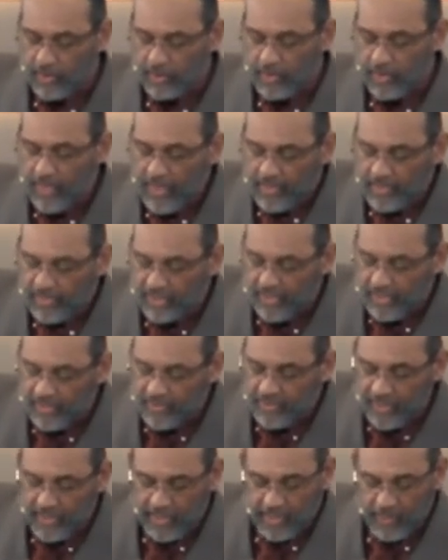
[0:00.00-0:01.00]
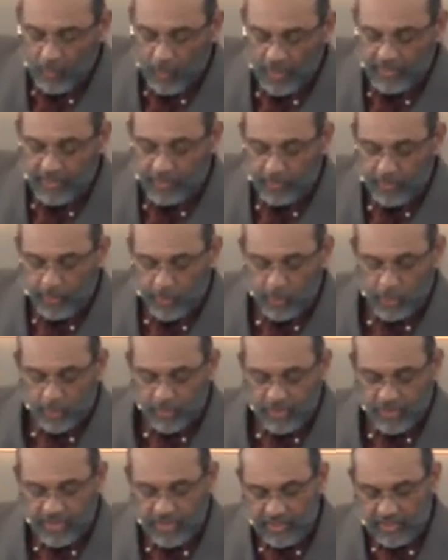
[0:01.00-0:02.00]
Seasoning was a brutal
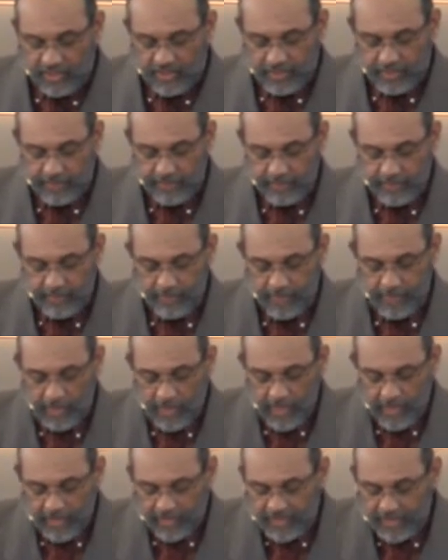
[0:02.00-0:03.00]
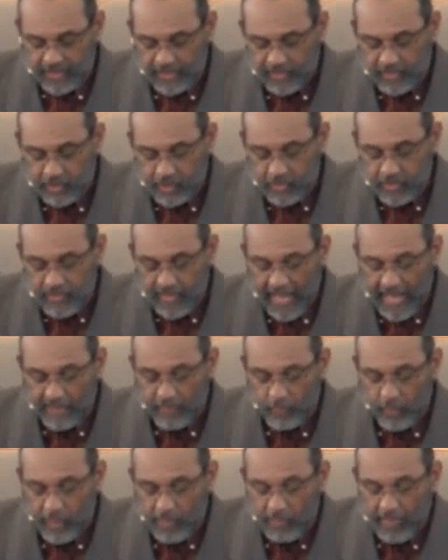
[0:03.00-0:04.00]
system, a system that
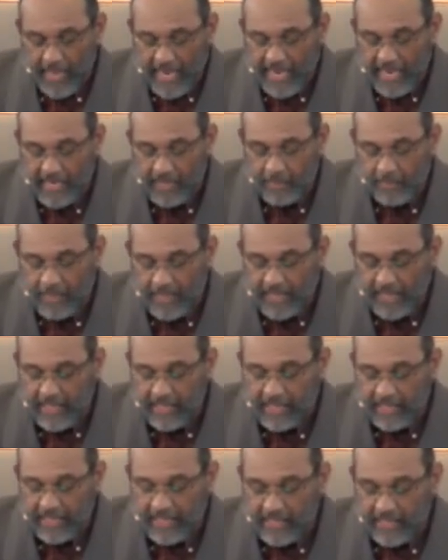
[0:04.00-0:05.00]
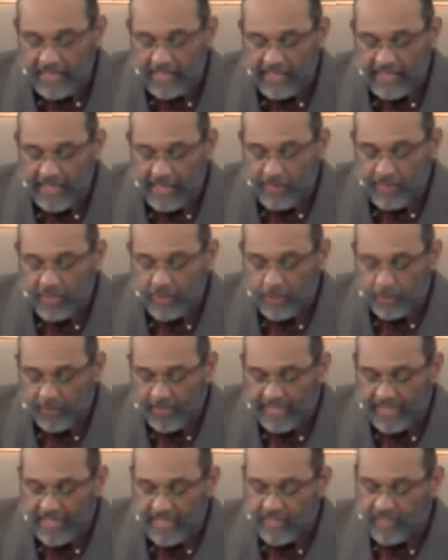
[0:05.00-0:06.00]
remade men in an image
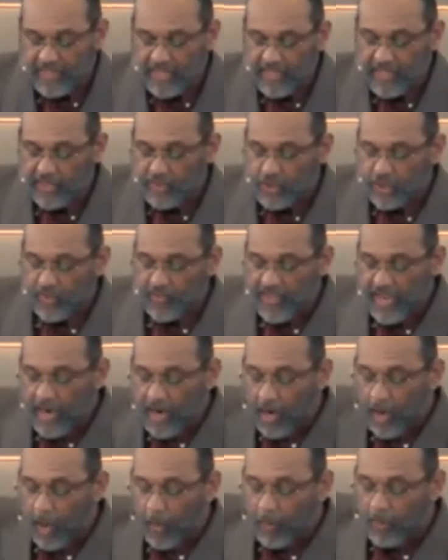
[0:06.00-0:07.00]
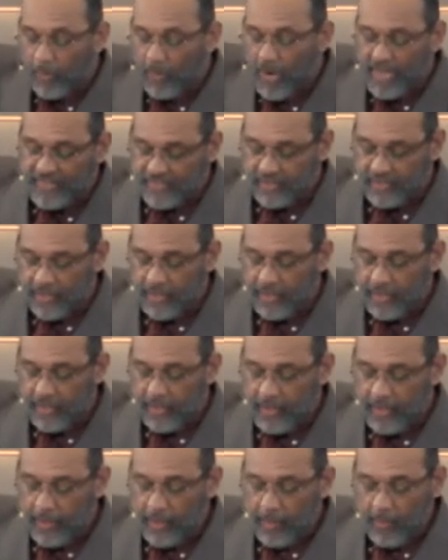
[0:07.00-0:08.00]
pleasing to their oppressor,
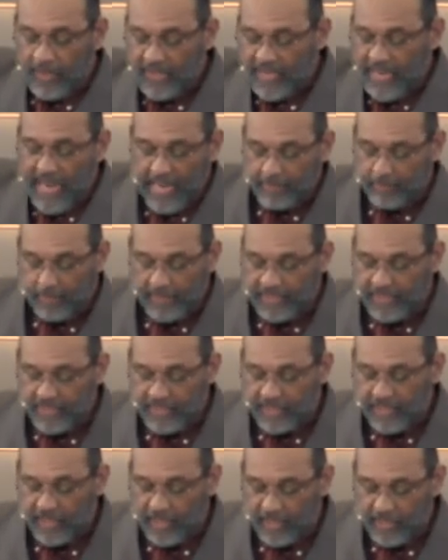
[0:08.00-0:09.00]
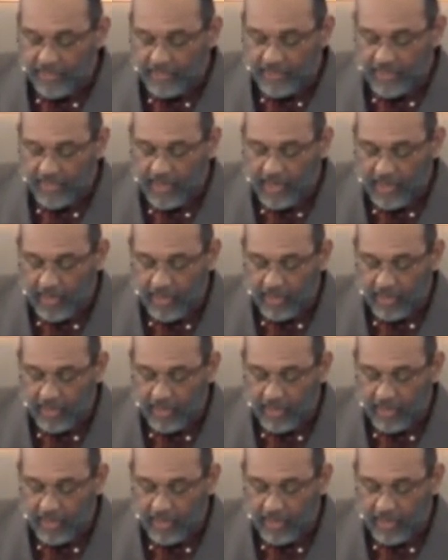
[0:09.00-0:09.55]
but not pleasing unto God.